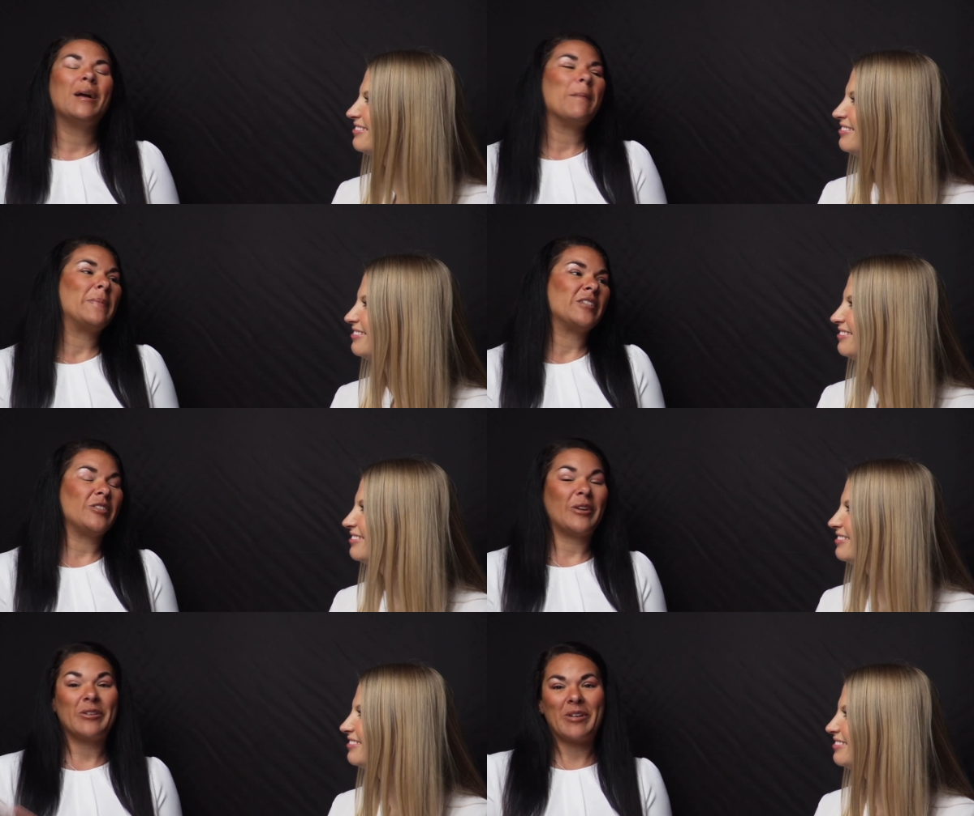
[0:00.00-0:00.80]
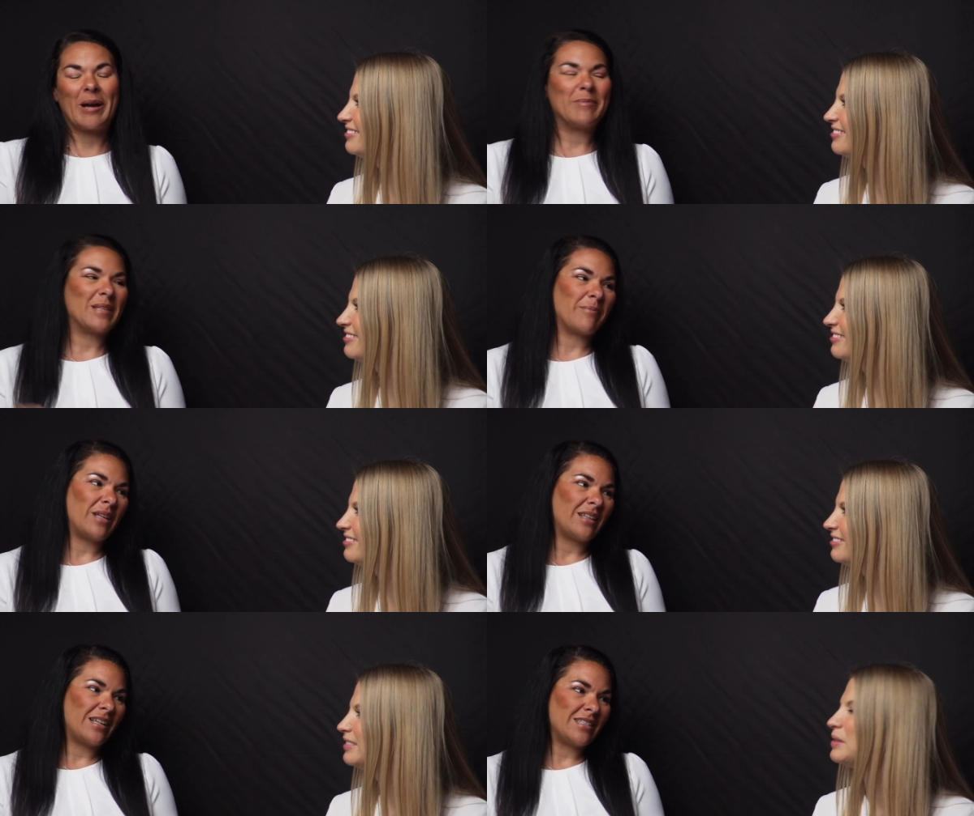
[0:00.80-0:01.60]
Speaker 1: but you go to grab
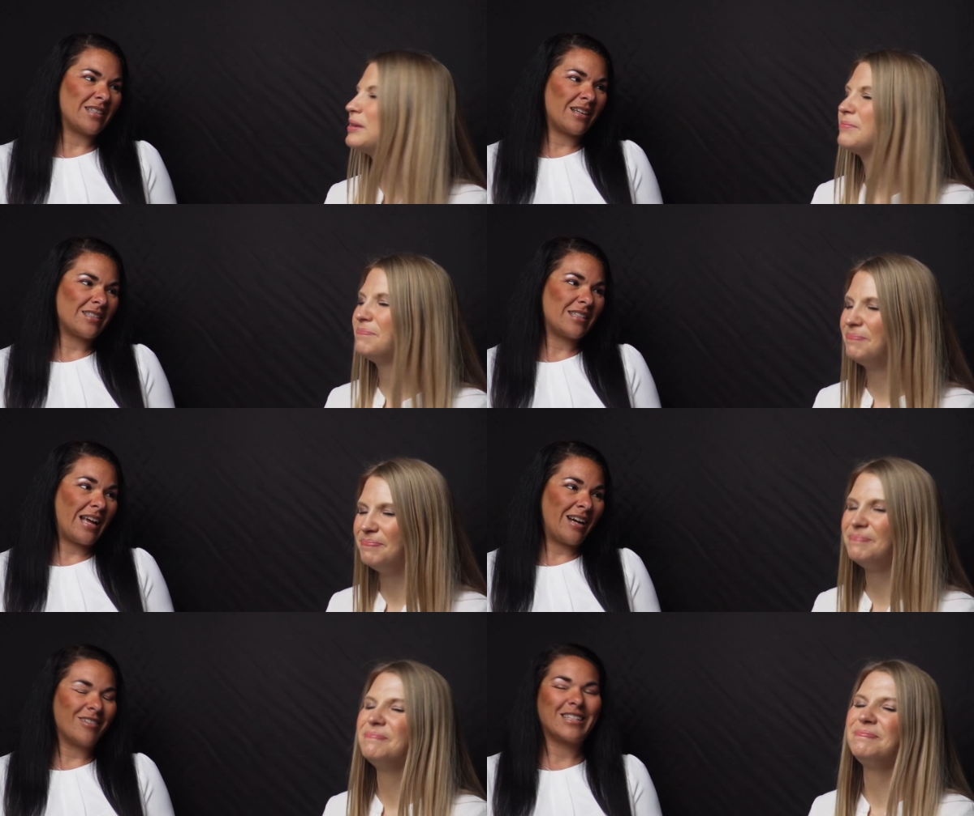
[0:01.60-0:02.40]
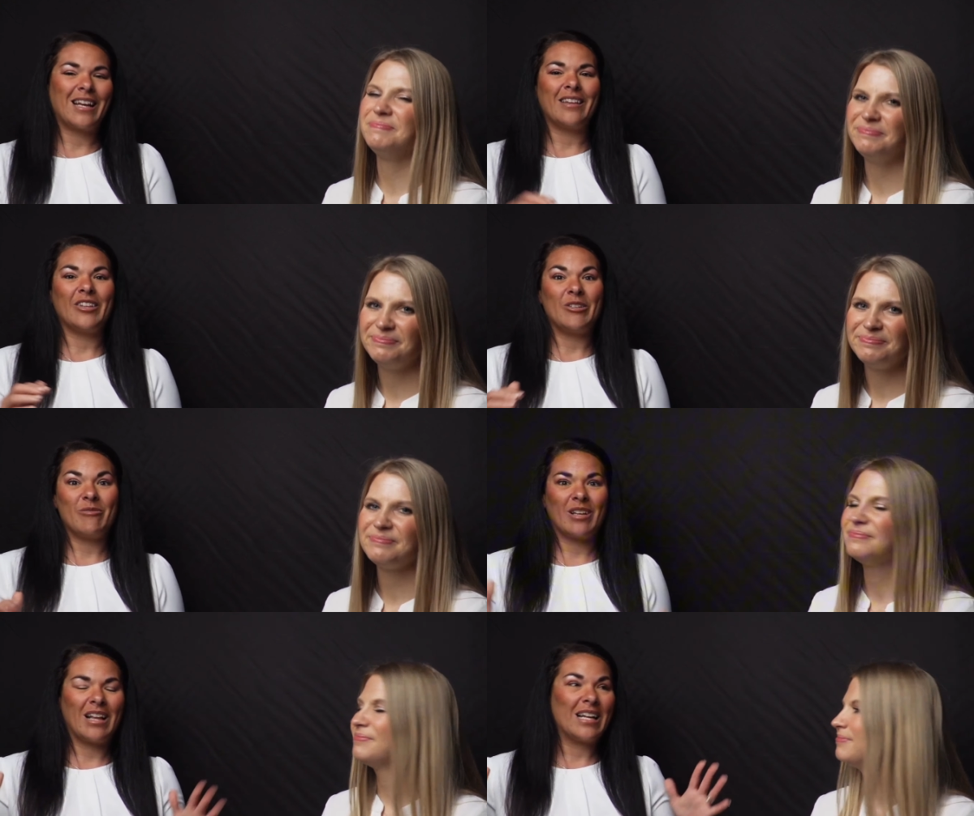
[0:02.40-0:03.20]
something that is not mm-hmm. out and then you
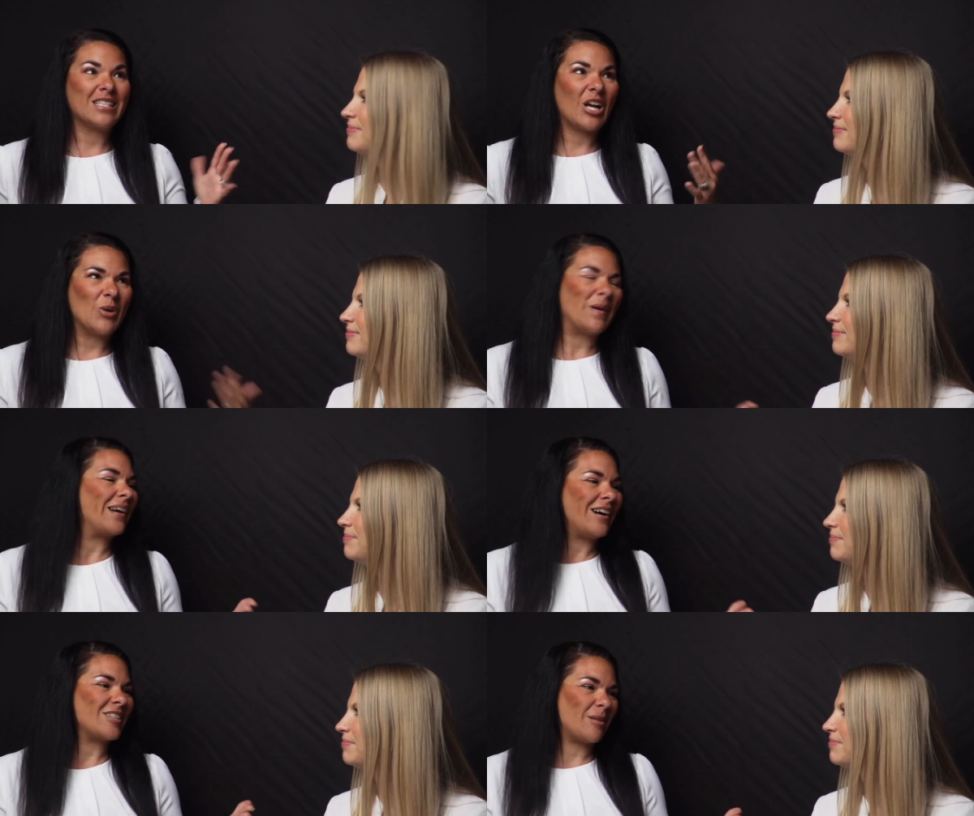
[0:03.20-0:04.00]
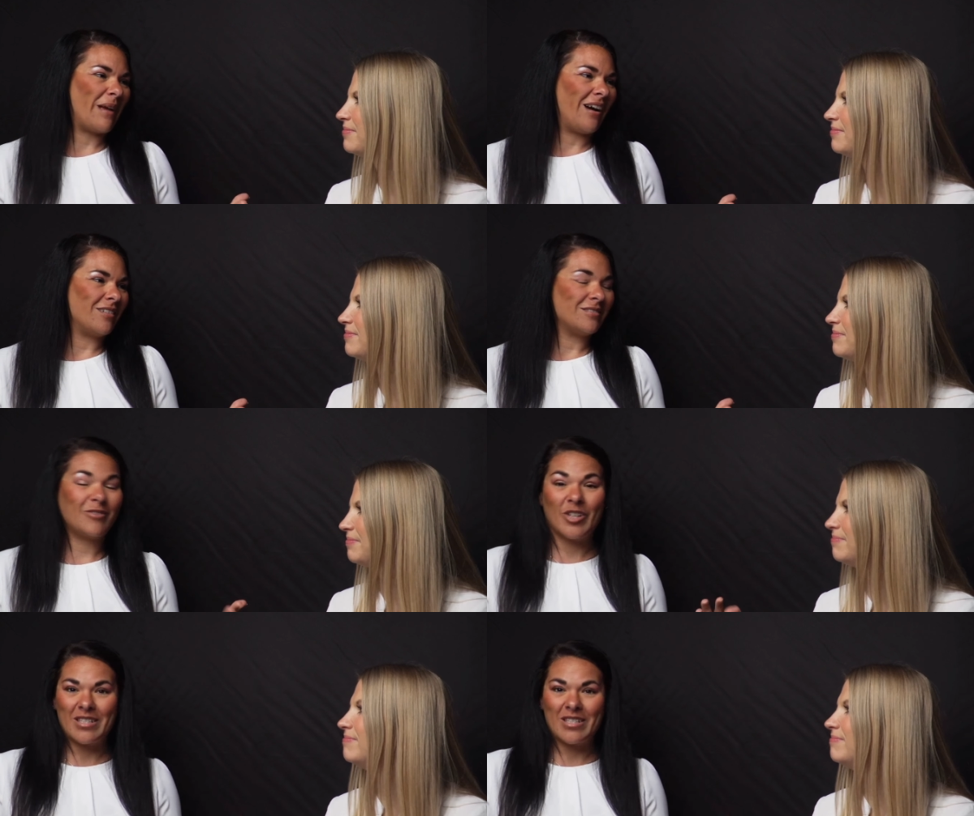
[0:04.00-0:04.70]
realize oh my gosh i'm out for mm-hmm.